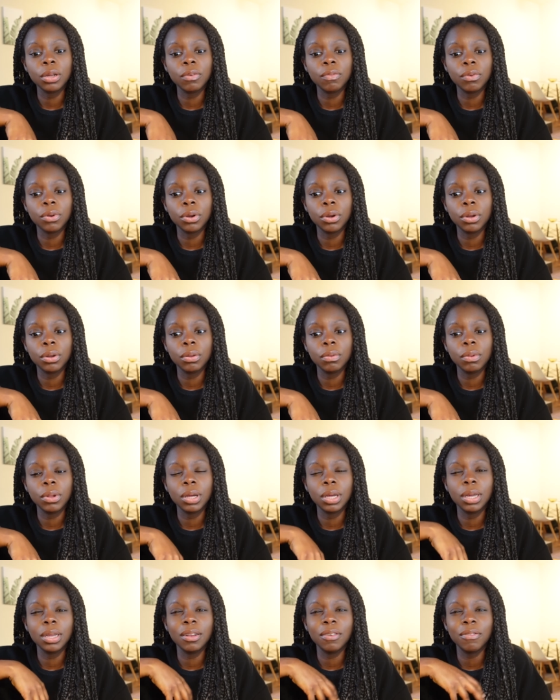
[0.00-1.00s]
if you're
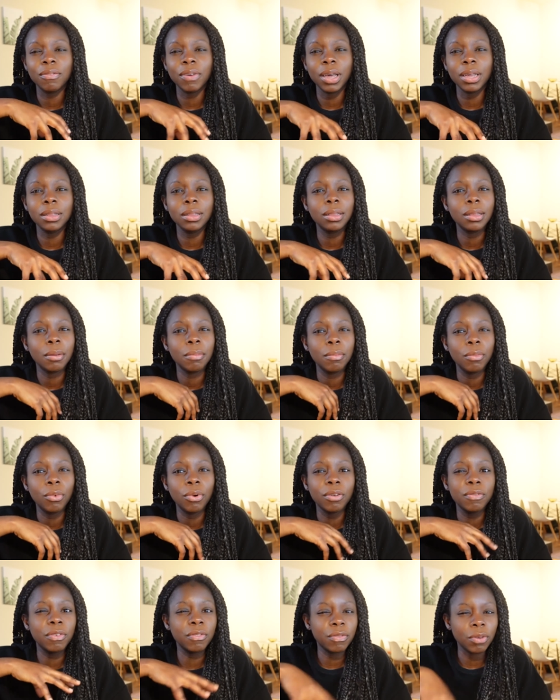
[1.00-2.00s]
looking to find some
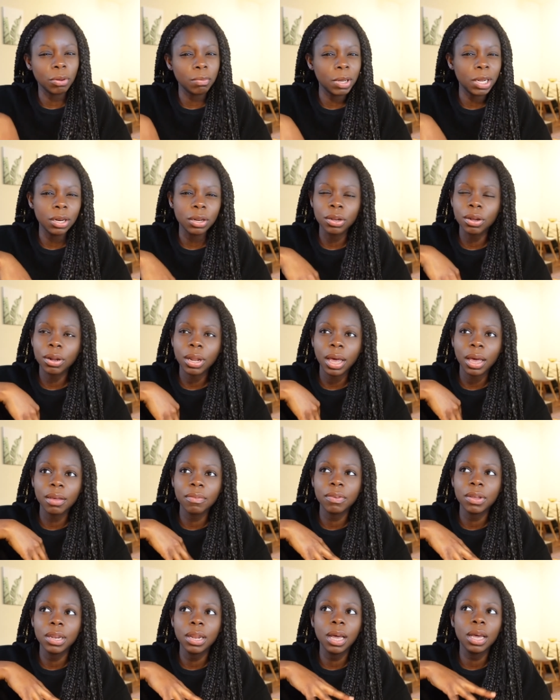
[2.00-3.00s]
more fulfillment in your
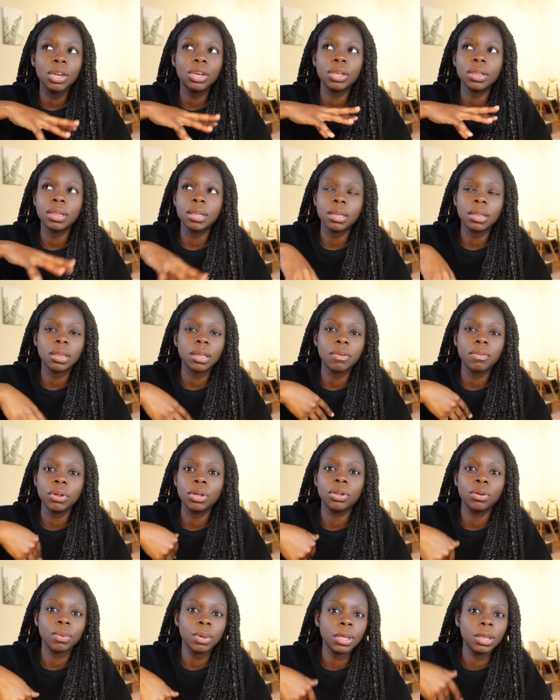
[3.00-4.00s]
life and not just necessarily
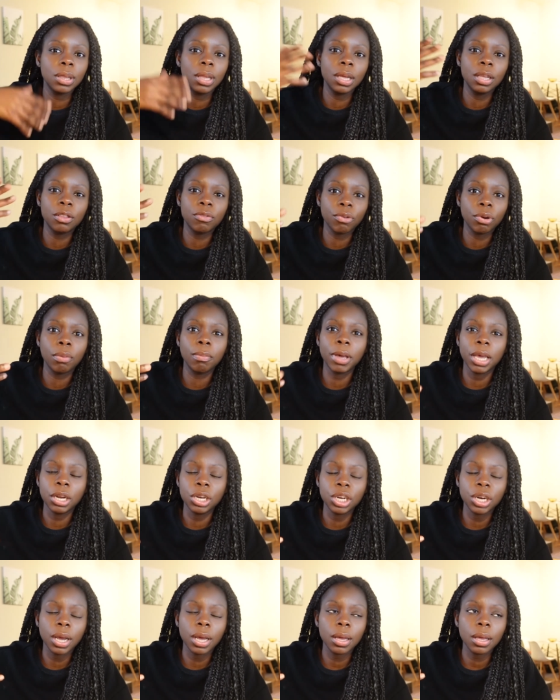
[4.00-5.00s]
doing things for a
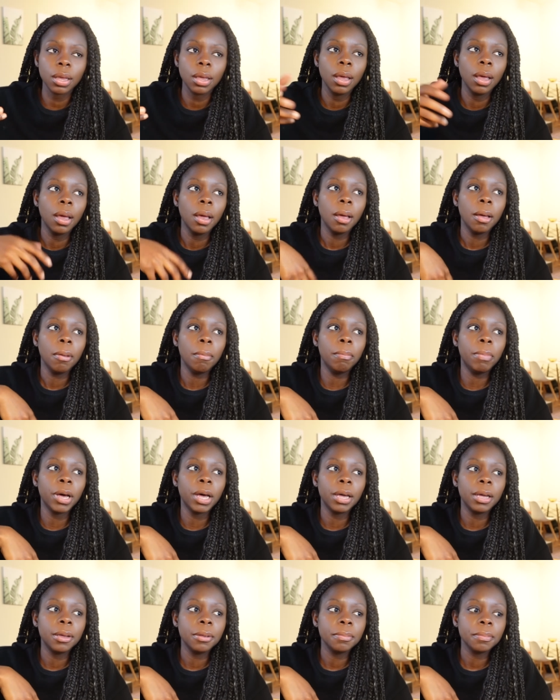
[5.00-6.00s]
paycheck,
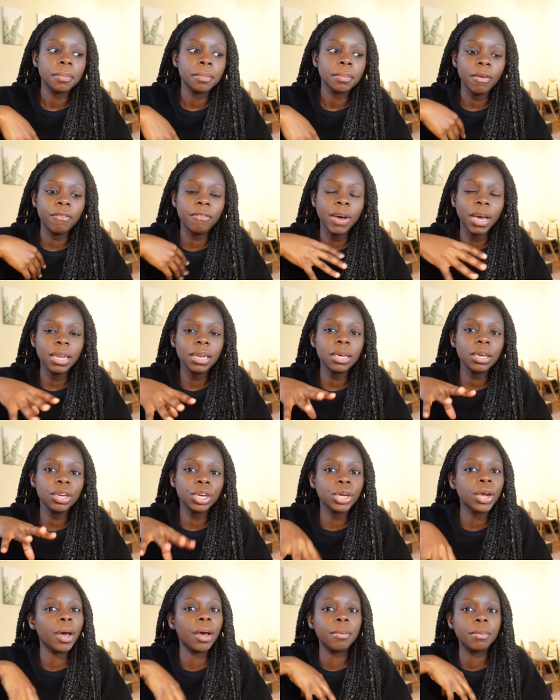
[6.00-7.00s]
but finding a
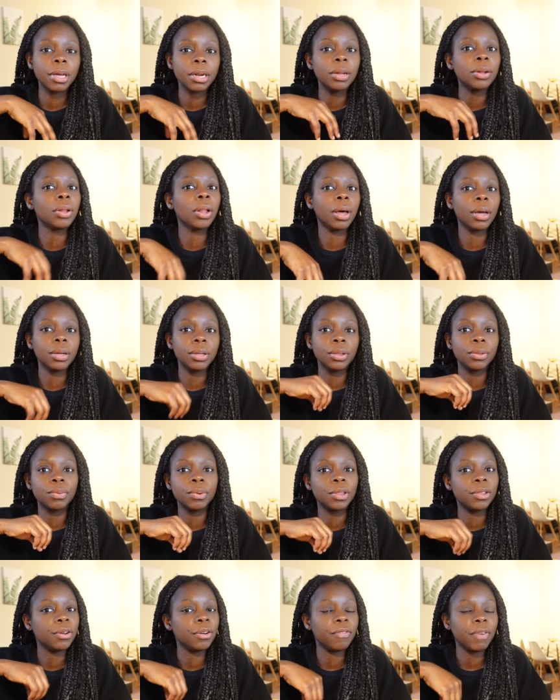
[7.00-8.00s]
job that aligns
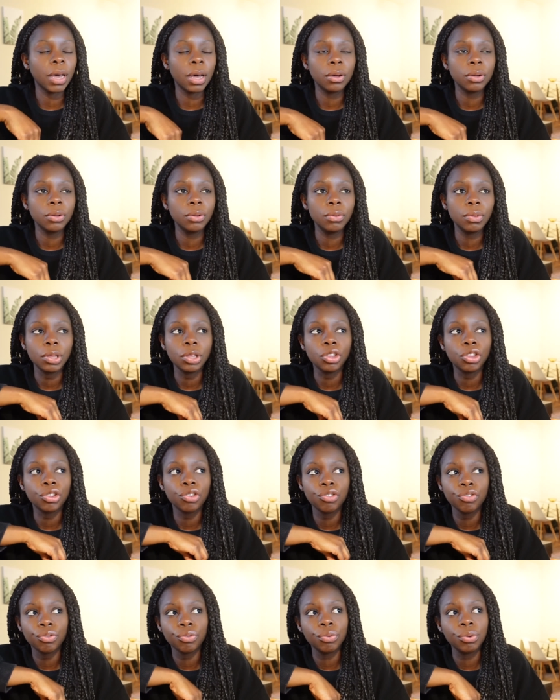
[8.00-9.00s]
with your values is
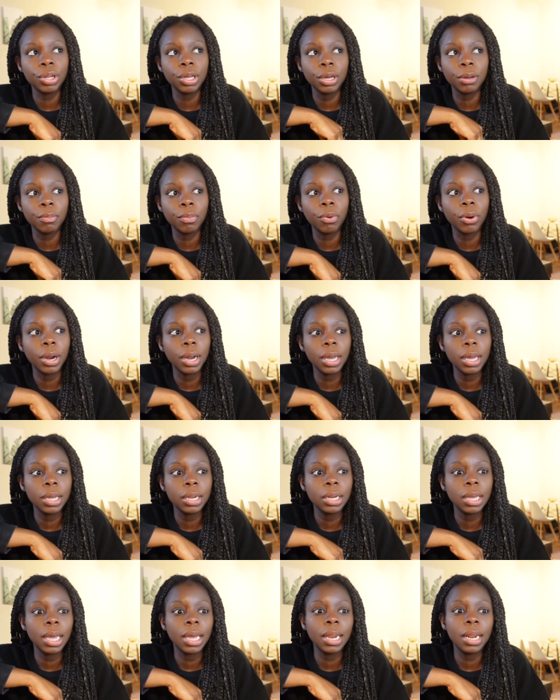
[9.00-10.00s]
truly
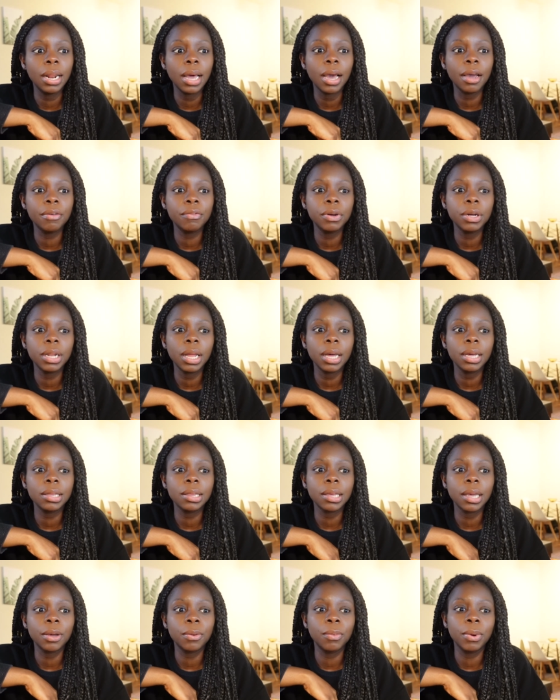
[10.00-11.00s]
important. And I
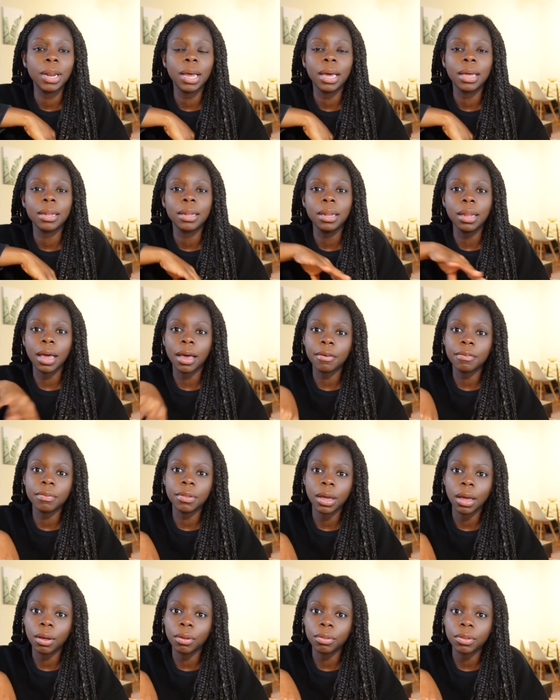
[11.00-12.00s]
realized like when I
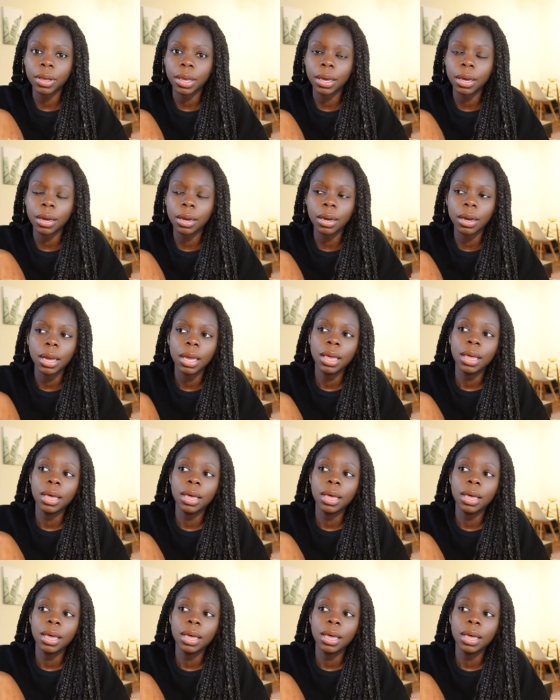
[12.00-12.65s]
left healthcare